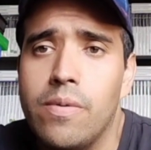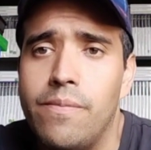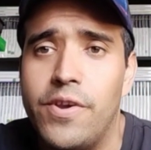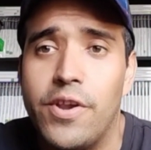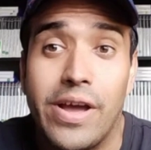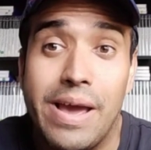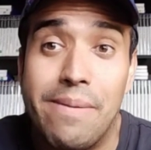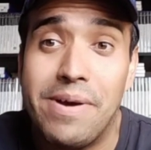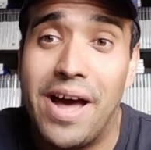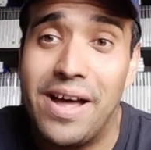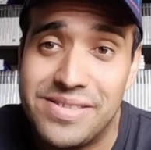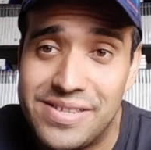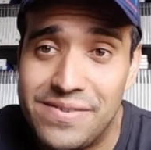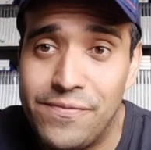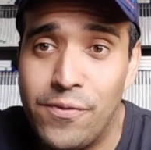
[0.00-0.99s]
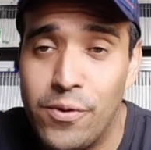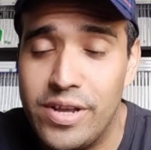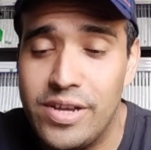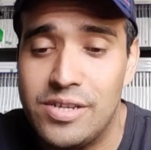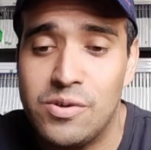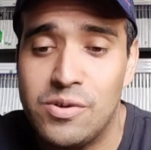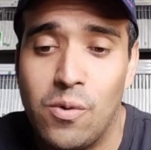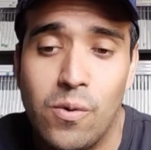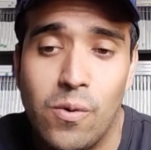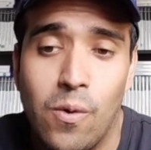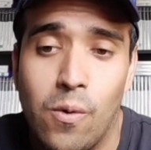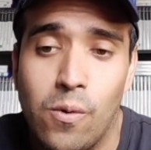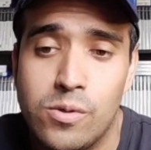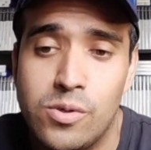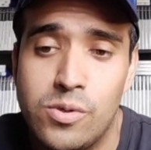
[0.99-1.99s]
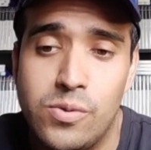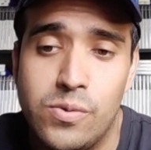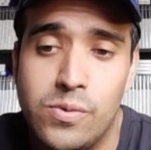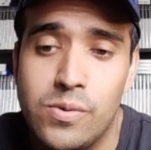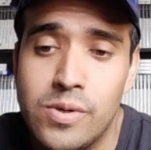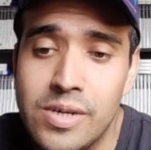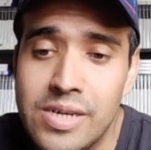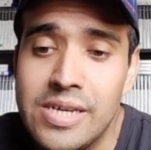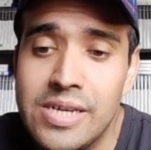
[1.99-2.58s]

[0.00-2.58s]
video game hunting footage or to